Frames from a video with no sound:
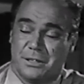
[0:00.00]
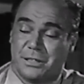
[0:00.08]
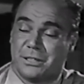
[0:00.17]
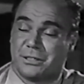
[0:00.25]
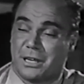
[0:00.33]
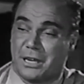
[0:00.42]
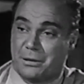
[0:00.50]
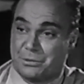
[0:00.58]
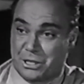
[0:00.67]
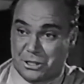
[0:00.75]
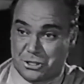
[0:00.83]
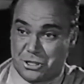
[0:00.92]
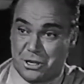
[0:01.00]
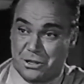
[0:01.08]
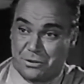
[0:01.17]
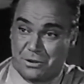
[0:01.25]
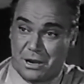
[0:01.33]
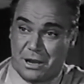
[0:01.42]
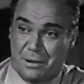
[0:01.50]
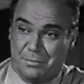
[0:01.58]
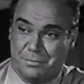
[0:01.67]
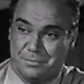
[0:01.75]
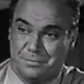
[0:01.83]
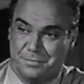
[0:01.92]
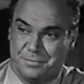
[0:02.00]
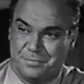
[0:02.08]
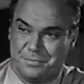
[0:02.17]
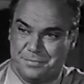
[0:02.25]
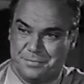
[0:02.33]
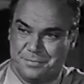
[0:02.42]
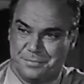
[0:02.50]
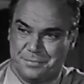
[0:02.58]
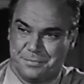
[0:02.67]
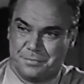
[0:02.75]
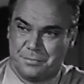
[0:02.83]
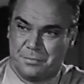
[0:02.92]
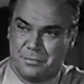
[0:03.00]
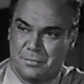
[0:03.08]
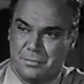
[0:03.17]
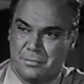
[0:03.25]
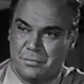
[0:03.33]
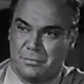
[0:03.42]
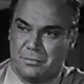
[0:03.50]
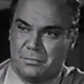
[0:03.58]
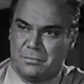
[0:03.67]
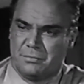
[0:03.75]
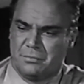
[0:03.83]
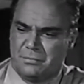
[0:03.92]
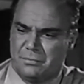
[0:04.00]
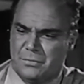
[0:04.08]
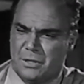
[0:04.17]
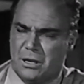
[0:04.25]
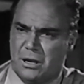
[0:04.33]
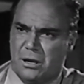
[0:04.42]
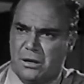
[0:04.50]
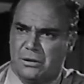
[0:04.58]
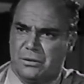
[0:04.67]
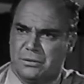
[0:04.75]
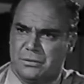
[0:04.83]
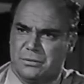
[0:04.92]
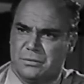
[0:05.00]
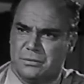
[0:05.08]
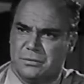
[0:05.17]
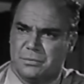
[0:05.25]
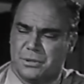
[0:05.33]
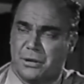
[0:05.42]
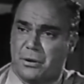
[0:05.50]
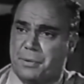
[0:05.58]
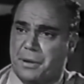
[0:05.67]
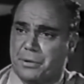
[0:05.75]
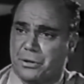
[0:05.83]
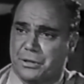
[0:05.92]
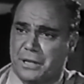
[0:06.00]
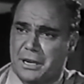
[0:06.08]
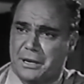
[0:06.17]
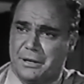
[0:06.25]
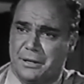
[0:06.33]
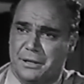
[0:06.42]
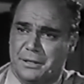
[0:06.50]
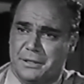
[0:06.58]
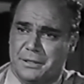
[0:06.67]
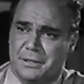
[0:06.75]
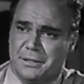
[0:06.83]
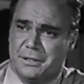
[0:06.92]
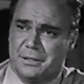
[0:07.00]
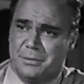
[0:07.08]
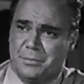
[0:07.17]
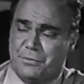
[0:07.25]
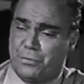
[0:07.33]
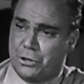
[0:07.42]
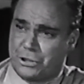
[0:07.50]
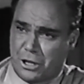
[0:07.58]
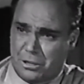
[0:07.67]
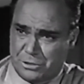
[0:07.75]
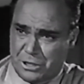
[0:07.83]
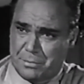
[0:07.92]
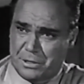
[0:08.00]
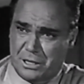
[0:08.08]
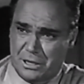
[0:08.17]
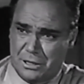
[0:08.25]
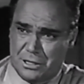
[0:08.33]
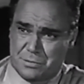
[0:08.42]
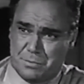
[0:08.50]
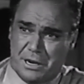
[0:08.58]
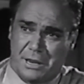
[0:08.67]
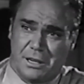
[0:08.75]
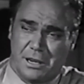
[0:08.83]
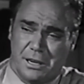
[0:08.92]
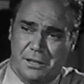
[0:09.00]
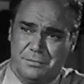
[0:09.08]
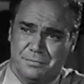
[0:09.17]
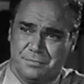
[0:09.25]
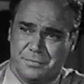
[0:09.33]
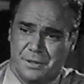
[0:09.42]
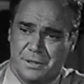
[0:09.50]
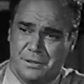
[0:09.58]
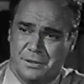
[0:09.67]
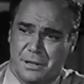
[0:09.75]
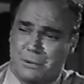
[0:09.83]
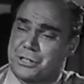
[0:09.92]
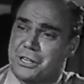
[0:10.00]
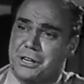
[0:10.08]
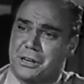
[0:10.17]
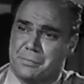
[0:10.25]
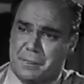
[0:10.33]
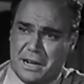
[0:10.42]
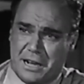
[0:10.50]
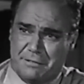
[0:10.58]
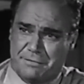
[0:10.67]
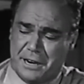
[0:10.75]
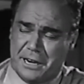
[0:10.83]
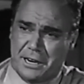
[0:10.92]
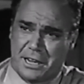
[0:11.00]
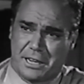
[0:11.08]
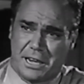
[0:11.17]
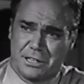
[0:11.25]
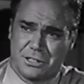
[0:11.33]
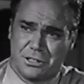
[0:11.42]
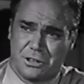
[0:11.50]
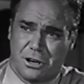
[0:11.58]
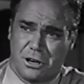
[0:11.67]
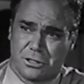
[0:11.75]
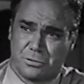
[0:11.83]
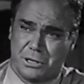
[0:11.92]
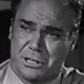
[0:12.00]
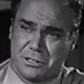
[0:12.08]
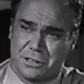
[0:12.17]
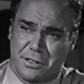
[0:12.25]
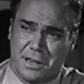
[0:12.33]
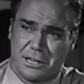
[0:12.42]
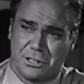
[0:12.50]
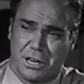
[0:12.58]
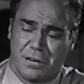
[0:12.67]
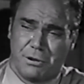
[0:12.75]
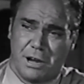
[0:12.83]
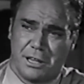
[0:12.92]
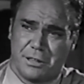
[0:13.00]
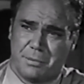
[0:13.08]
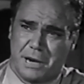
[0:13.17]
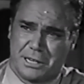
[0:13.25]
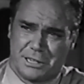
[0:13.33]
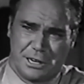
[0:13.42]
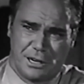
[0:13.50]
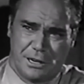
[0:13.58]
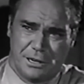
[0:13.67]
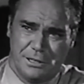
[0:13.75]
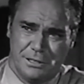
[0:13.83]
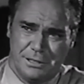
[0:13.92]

As they say, I was at the scene of the crime. Did you see the actual incident? No. But there are people who did. Before Tom Shepard killed this Betty King, they were seen in a bar, fighting like cats and dogs. Witness to that, Jake Ryan, the bartender.